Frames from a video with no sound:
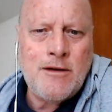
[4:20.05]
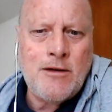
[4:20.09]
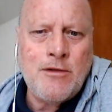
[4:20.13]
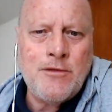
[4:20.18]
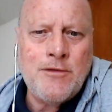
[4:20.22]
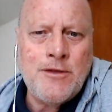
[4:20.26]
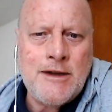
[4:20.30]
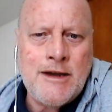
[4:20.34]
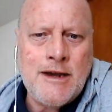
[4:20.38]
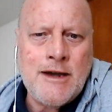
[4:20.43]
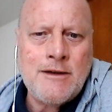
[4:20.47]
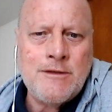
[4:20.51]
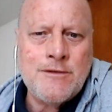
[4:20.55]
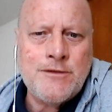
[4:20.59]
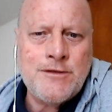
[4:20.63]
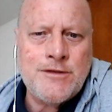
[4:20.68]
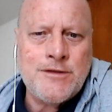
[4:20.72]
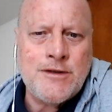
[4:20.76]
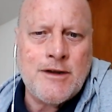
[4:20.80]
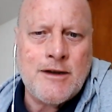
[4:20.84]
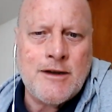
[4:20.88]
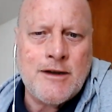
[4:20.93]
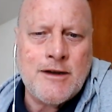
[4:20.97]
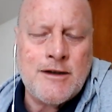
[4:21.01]
on the
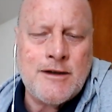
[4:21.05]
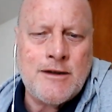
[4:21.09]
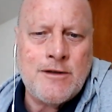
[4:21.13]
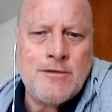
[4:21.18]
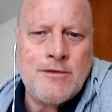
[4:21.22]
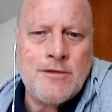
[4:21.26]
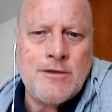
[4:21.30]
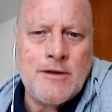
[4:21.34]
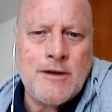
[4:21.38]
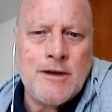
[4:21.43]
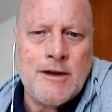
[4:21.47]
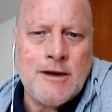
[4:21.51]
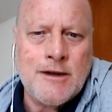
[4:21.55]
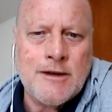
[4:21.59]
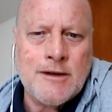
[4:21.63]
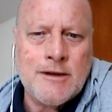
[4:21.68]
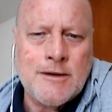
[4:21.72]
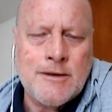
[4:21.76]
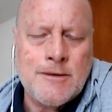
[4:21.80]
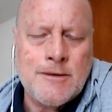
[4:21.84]
outside, if you like.